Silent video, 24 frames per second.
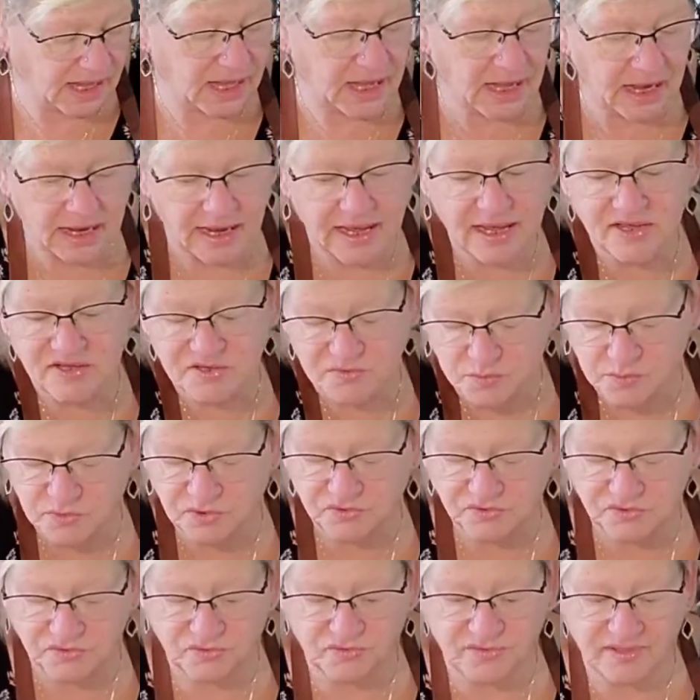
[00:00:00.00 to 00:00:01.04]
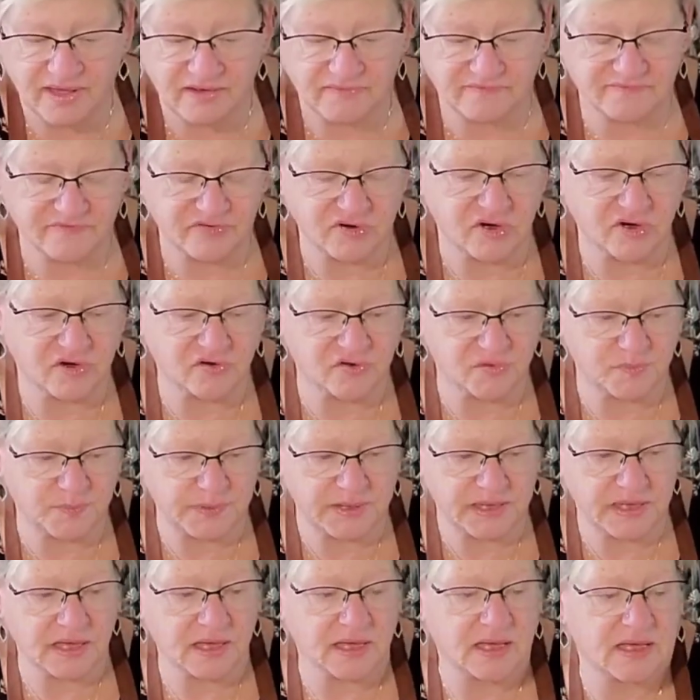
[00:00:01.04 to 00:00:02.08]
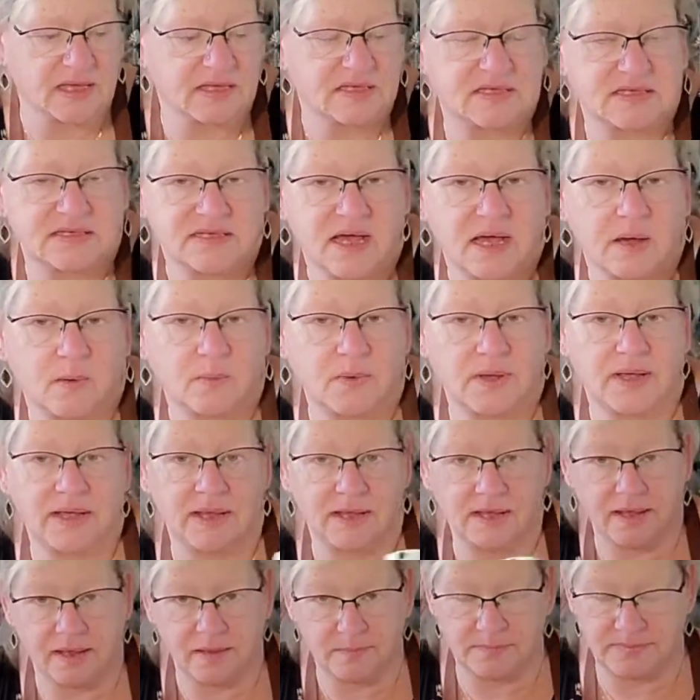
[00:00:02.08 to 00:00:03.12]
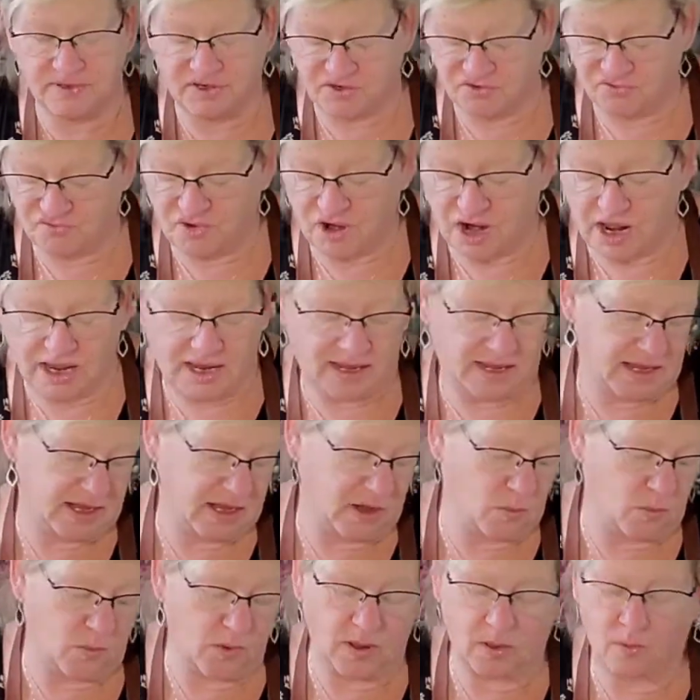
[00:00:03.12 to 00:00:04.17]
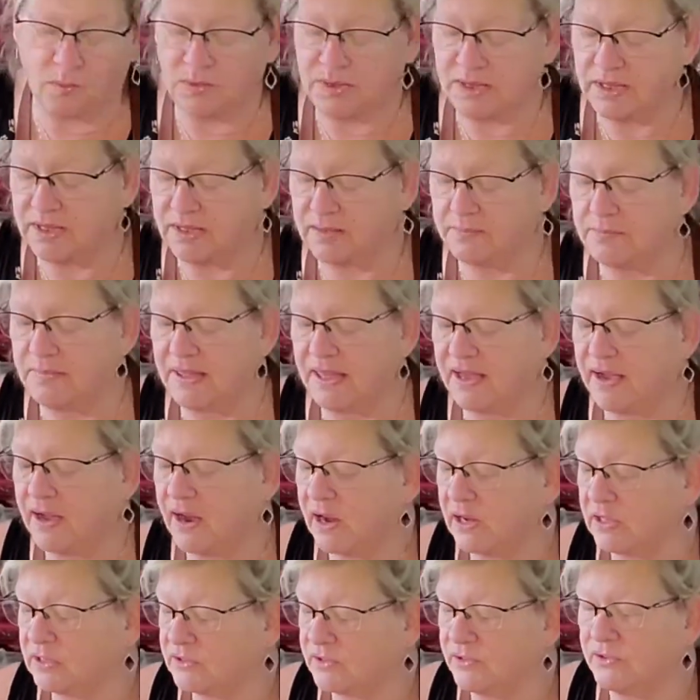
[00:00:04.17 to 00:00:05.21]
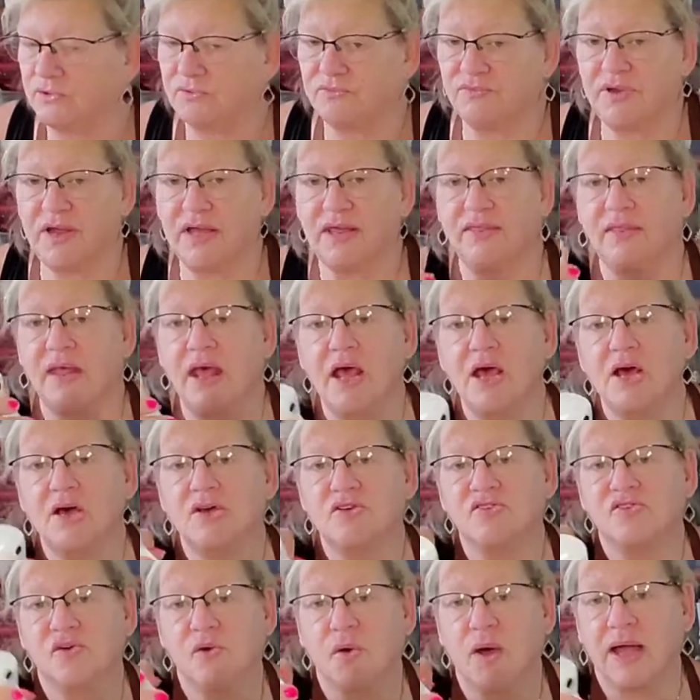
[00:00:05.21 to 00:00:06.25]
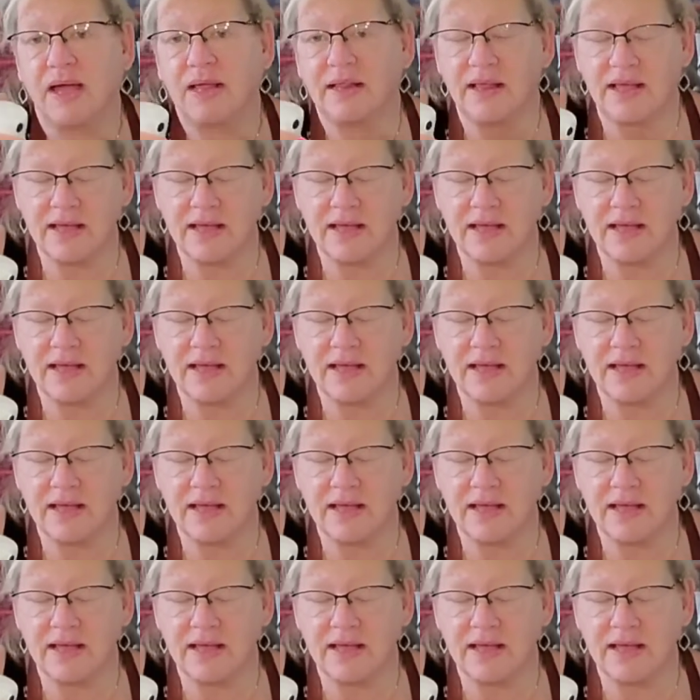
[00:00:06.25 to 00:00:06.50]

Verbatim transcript: I guess we'll do that first because that way it can be drying while we make our little wreath. So I